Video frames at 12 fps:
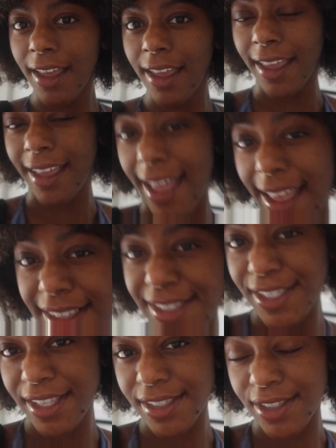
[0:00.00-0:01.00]
Hey guys,
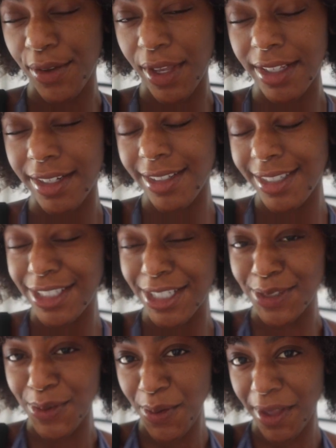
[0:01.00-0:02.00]
so I literally
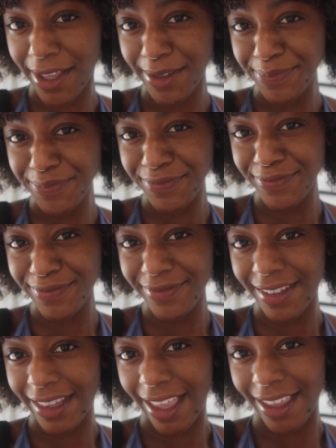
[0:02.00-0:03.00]
just woke up
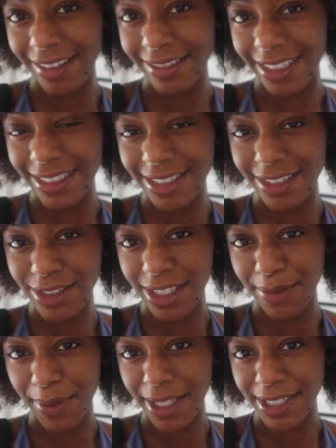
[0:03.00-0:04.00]
like less than
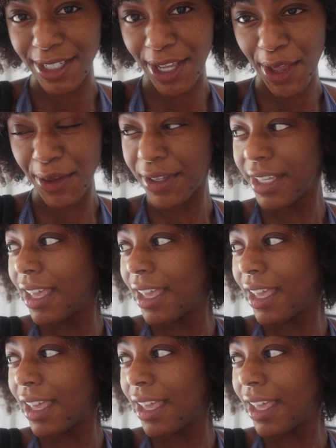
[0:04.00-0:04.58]
10 minutes ago